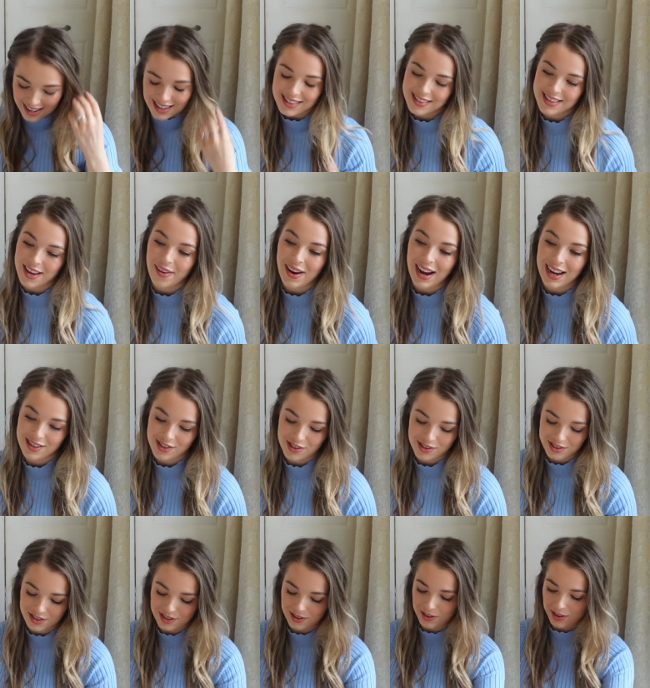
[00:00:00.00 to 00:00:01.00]
So I
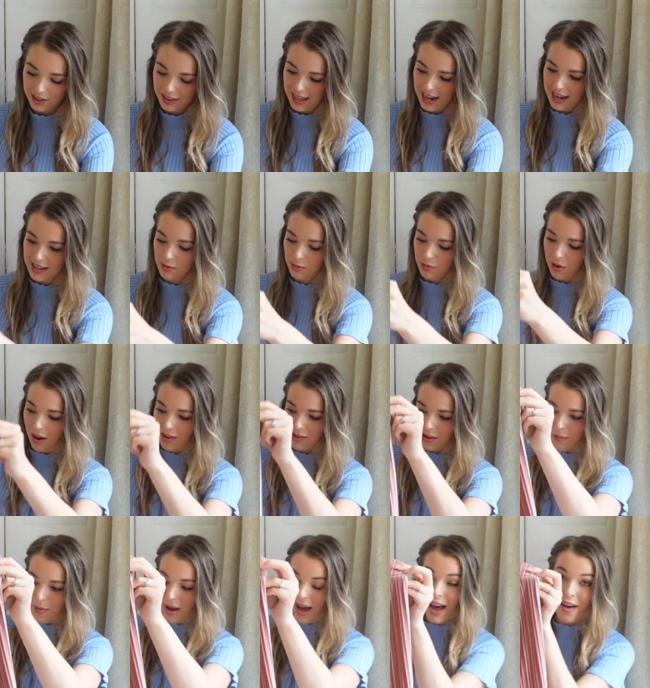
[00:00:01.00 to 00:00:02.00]
just thought this was
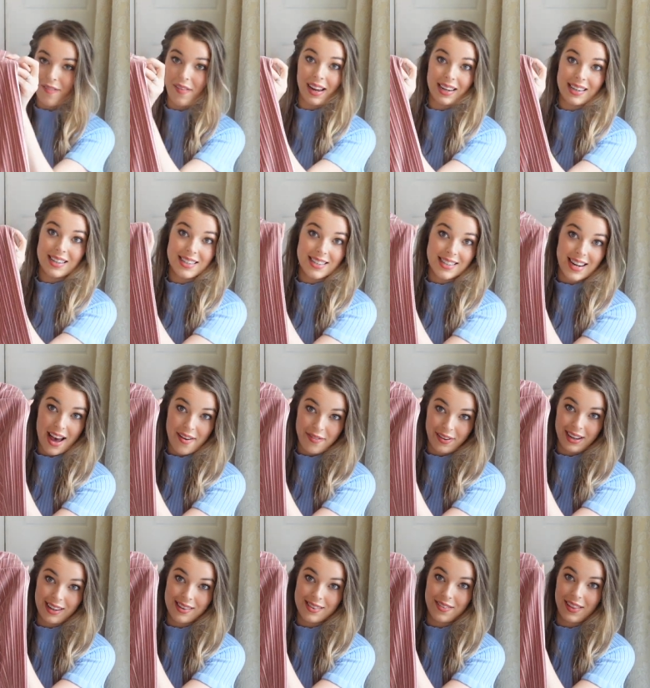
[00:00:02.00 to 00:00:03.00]
perfect
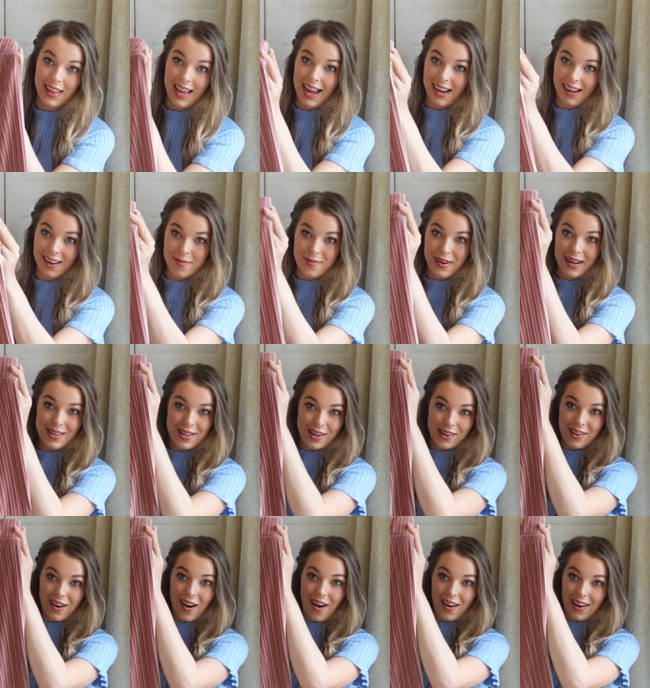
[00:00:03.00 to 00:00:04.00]
definitely something I could
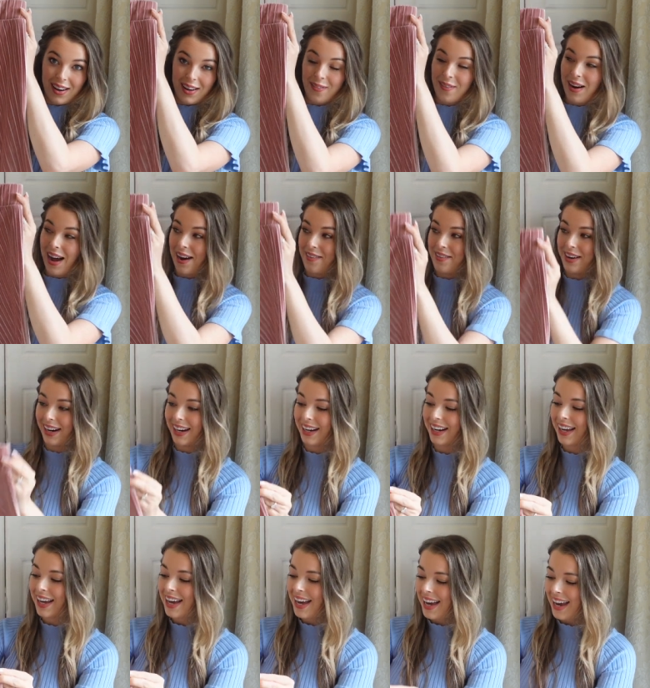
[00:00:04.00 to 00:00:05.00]
imagine Holly wearing